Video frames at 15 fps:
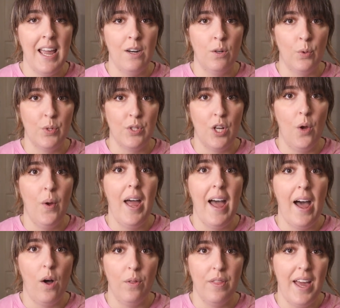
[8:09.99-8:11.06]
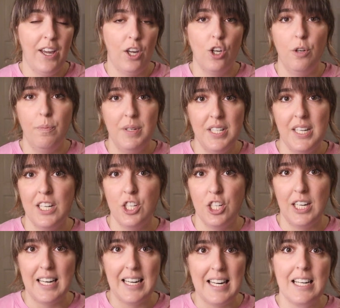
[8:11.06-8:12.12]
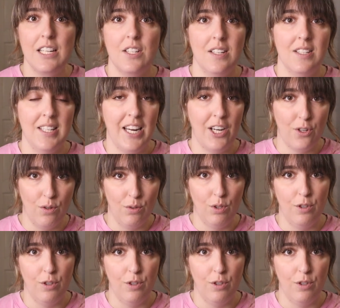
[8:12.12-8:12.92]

and also how that could potentially lead to sexual